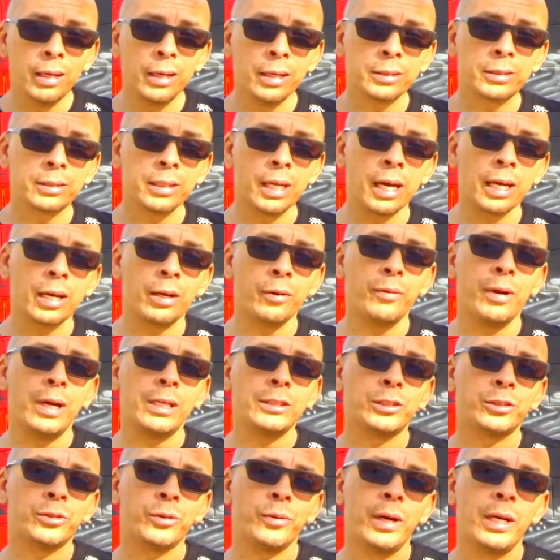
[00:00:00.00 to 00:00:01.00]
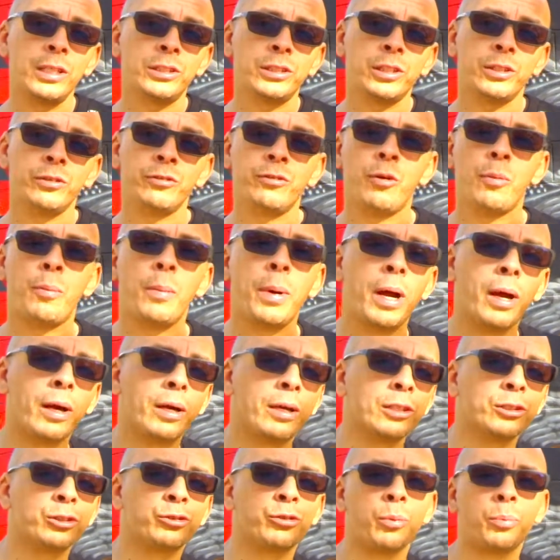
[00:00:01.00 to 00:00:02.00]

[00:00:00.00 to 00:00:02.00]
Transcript: looks like a restoration of America's